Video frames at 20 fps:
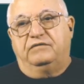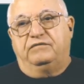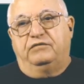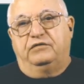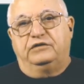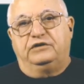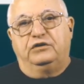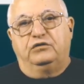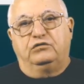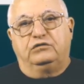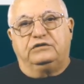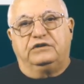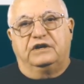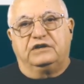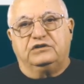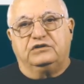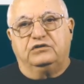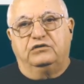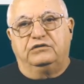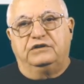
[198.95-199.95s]

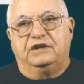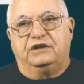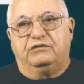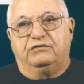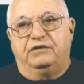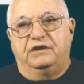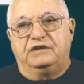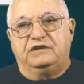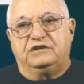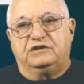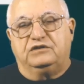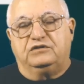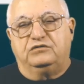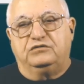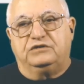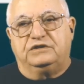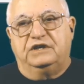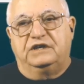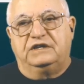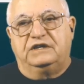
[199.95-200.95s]
ultrasonic range to
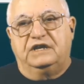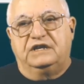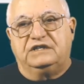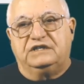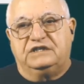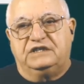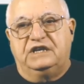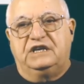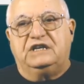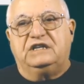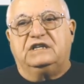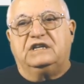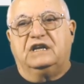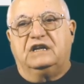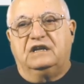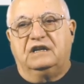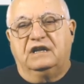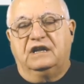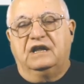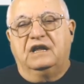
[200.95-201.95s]
send a
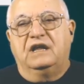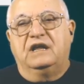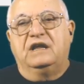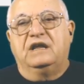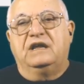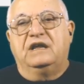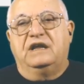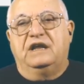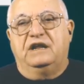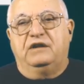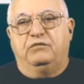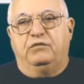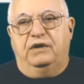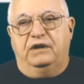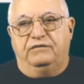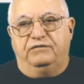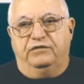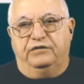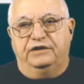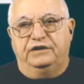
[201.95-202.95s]
signal and
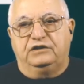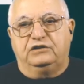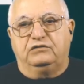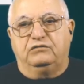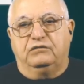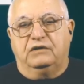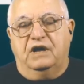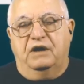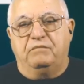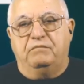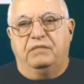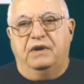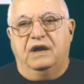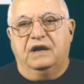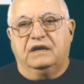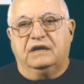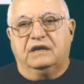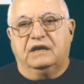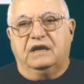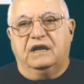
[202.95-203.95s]
wait for it to come
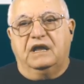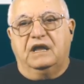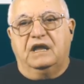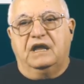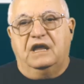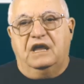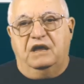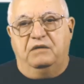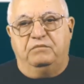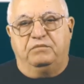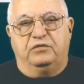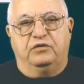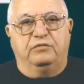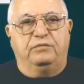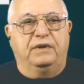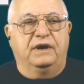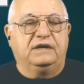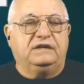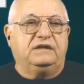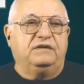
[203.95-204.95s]
back and
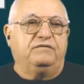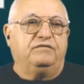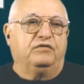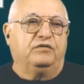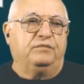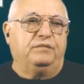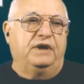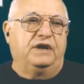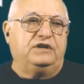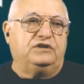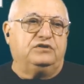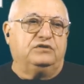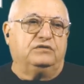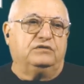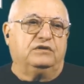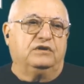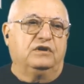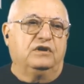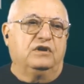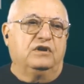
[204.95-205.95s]
provide information,